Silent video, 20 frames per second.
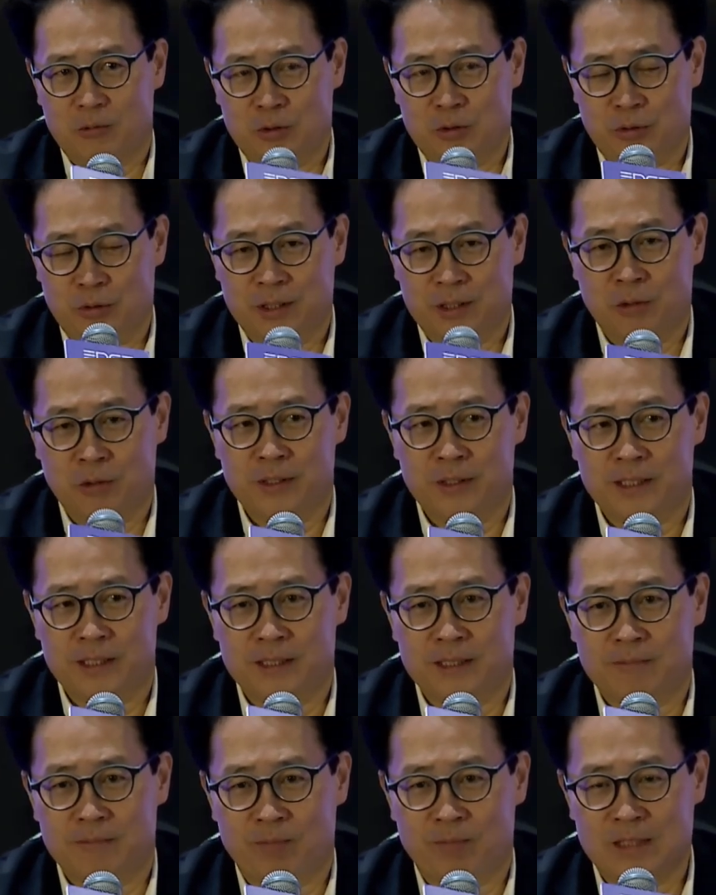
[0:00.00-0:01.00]

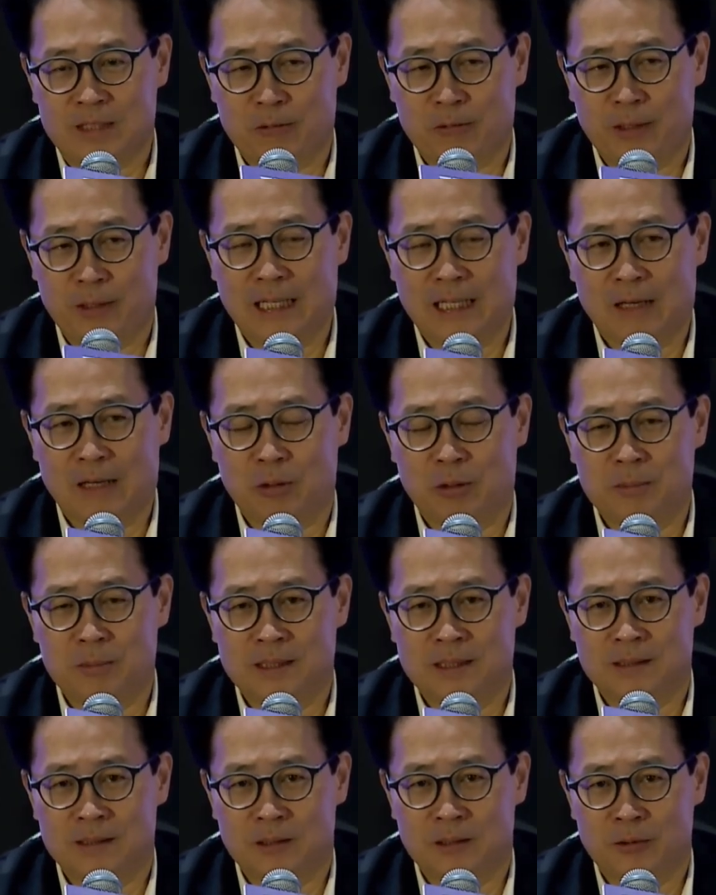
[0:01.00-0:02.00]
victims have
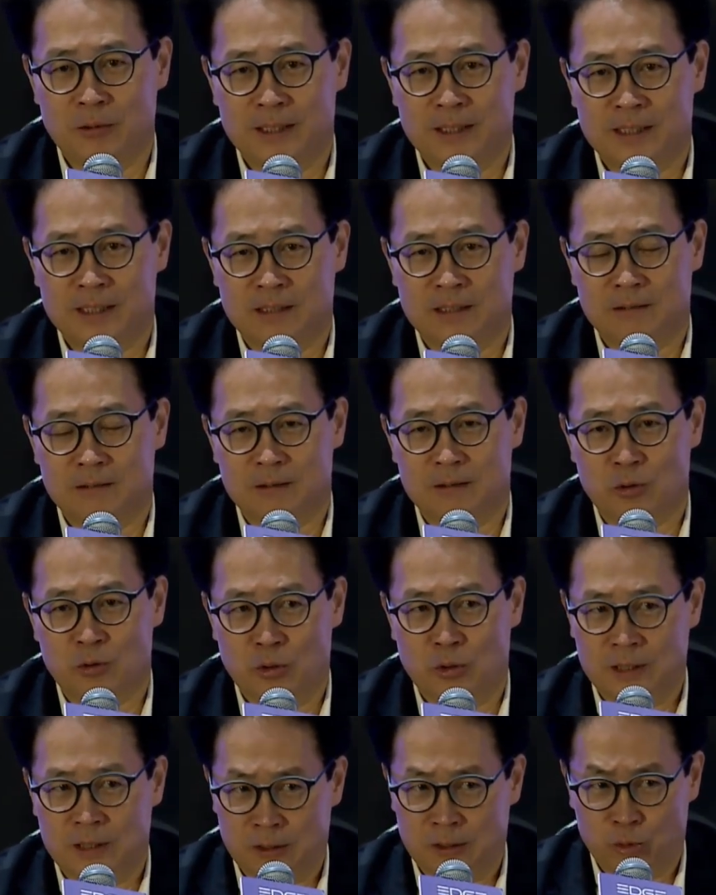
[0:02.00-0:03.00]
called police
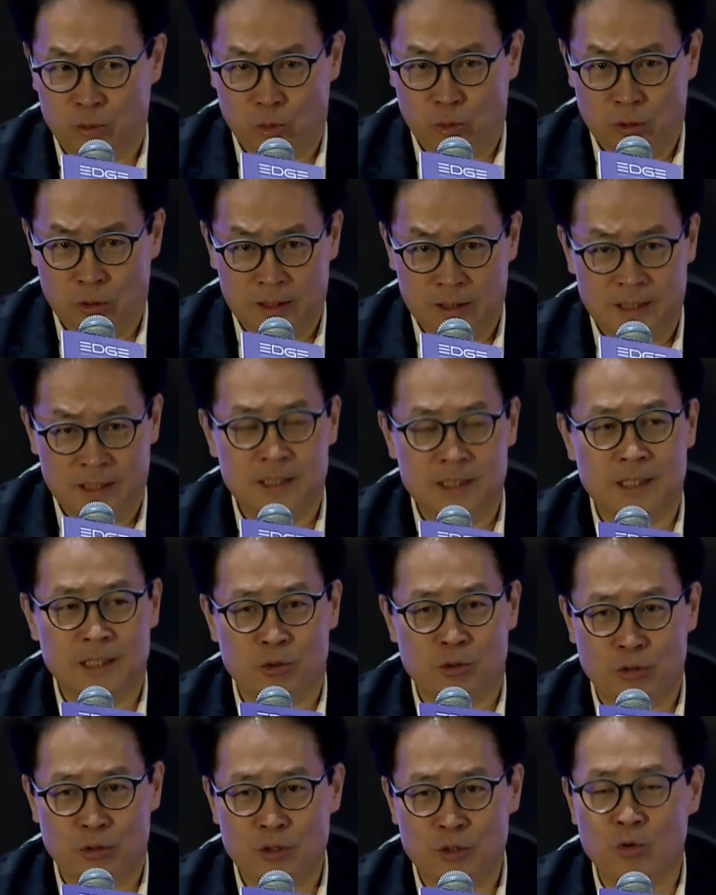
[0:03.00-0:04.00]
after they were
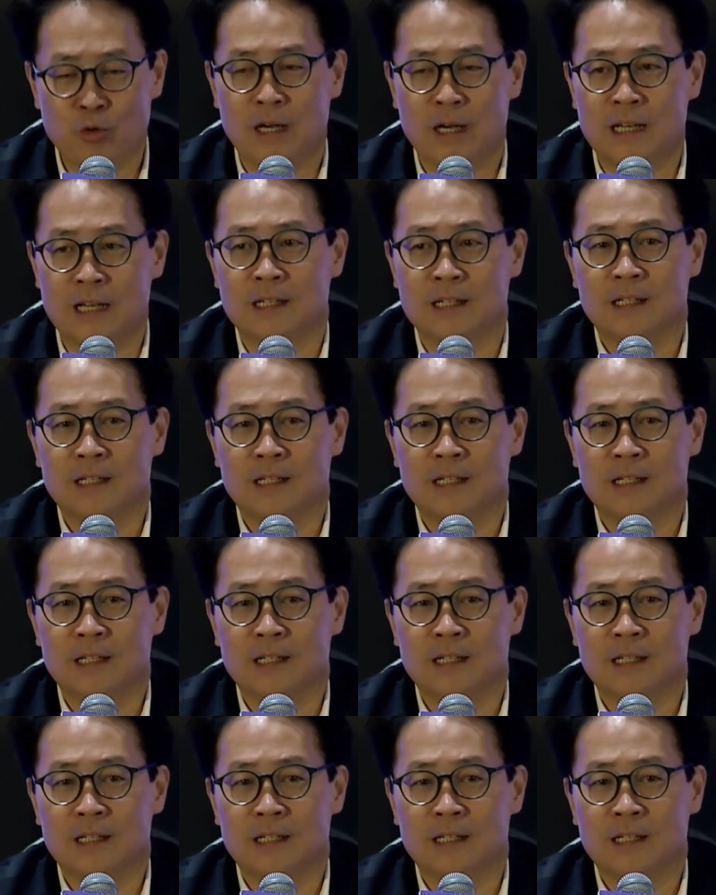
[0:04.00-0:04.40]
frauded.